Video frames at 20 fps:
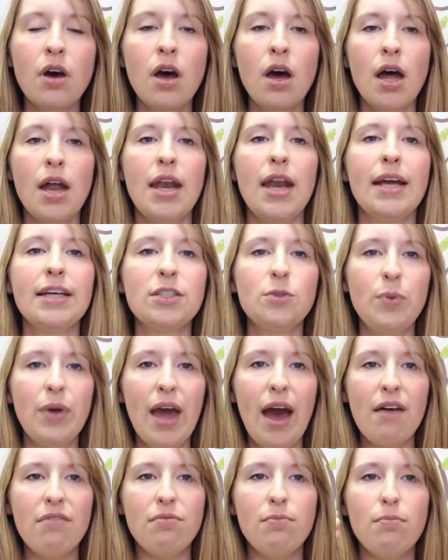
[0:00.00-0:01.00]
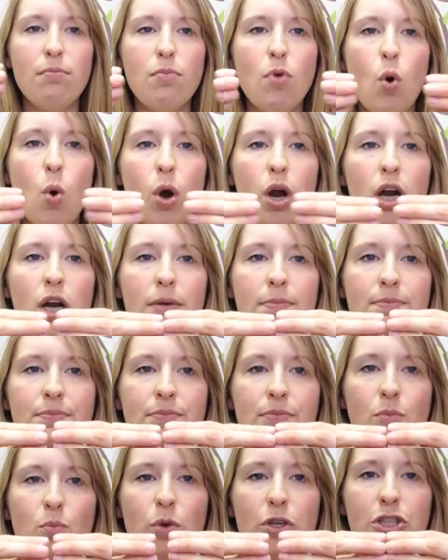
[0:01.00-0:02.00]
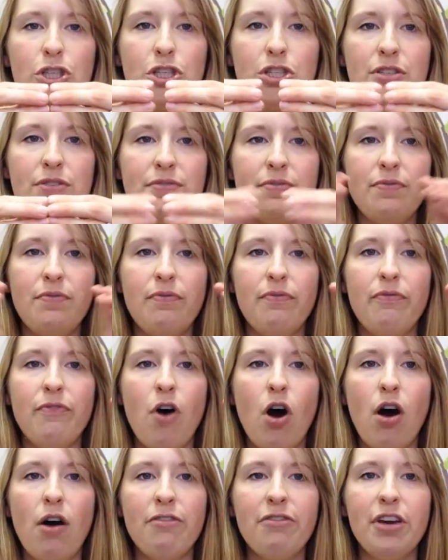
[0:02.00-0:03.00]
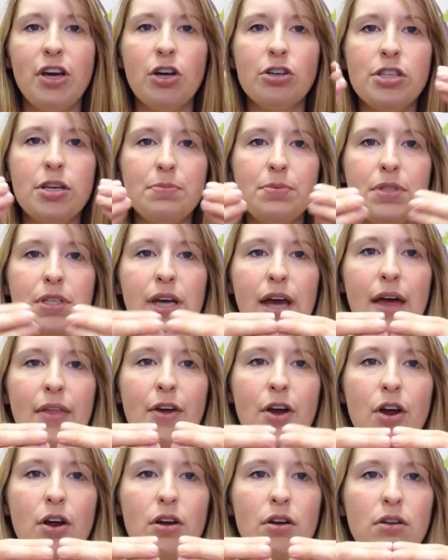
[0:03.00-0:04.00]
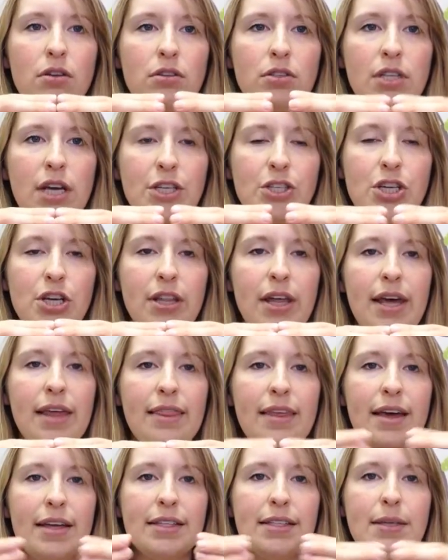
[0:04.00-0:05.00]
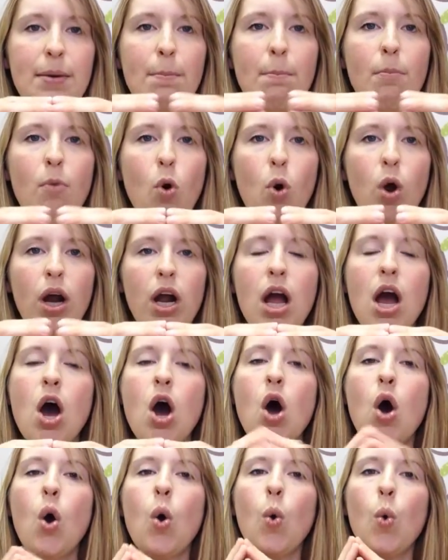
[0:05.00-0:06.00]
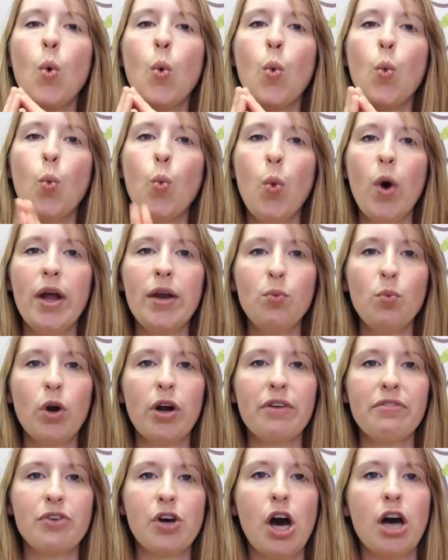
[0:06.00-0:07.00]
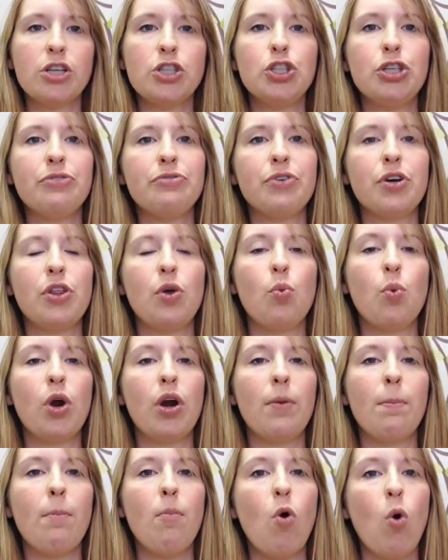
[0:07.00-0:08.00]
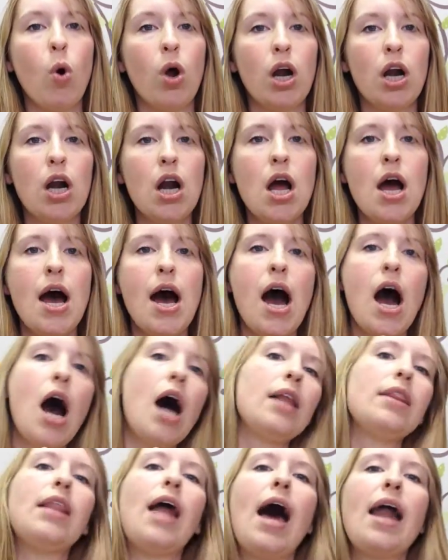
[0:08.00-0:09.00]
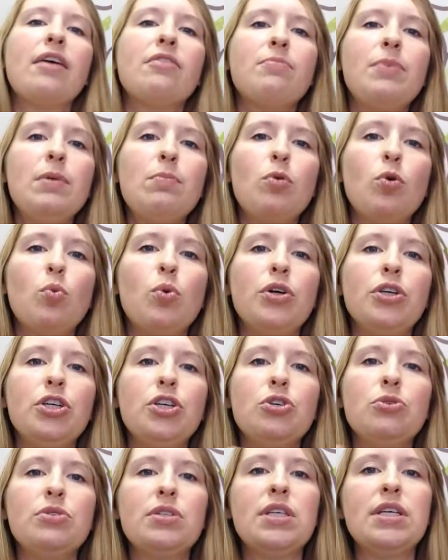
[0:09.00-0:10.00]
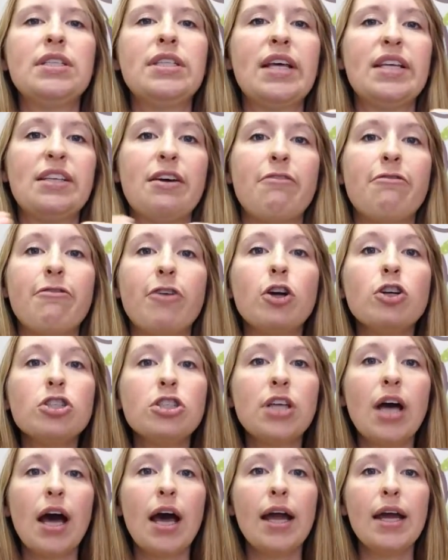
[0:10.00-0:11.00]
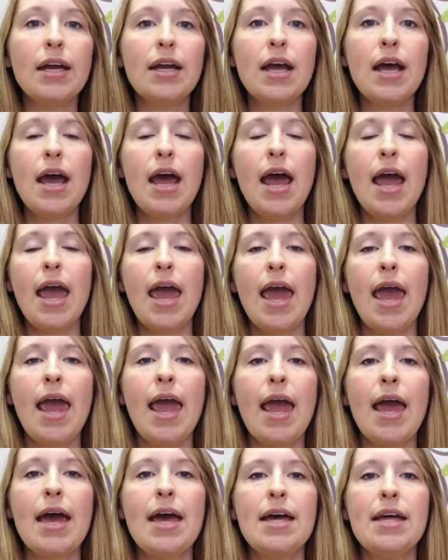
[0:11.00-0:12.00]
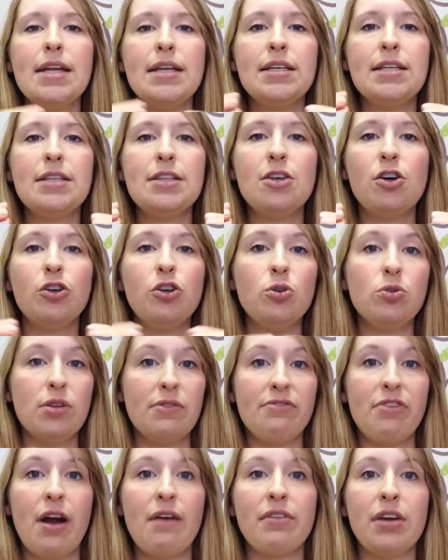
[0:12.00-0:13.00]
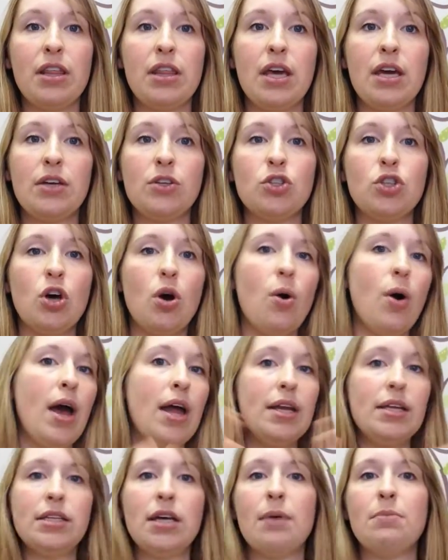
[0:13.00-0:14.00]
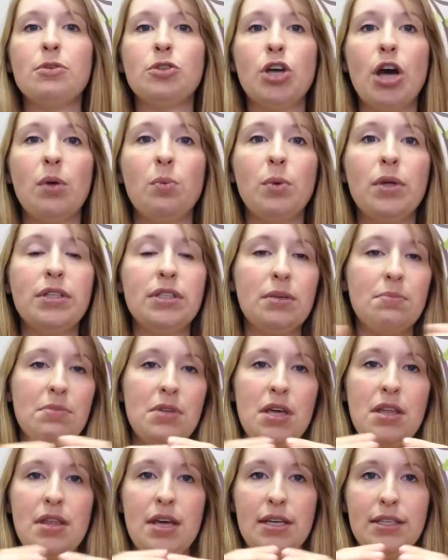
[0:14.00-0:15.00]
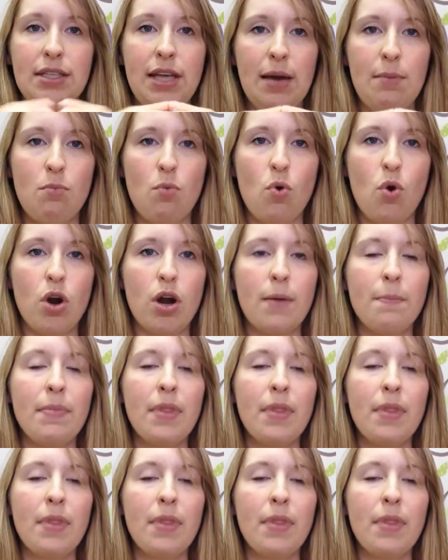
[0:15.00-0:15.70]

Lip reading: Next we have more, which is all fingertips together, touching like this. More. One word of caution for the word more. A lot of people will use this as a first sign, and they'll use it for everything. So anytime the child wants something, they say more.